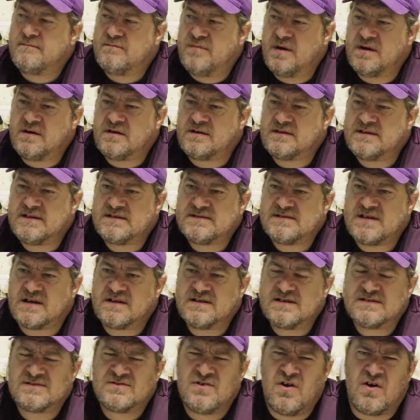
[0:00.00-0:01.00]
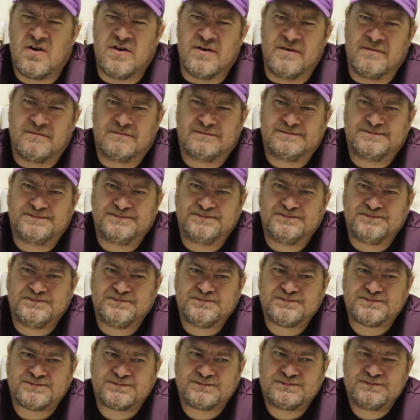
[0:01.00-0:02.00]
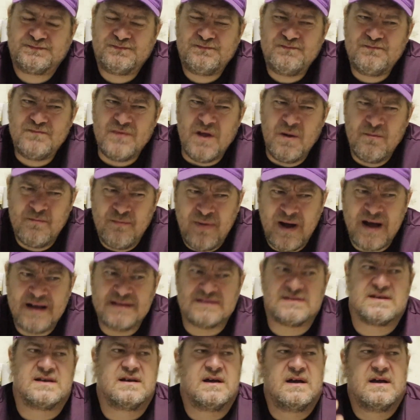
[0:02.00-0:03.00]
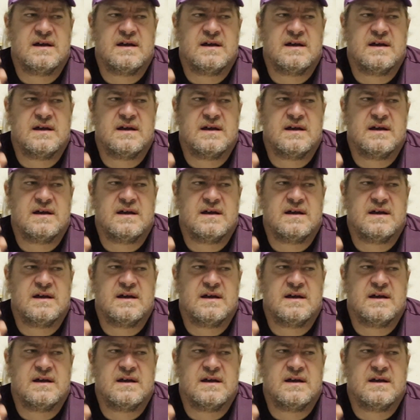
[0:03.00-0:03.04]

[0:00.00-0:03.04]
on the tongue is gone, but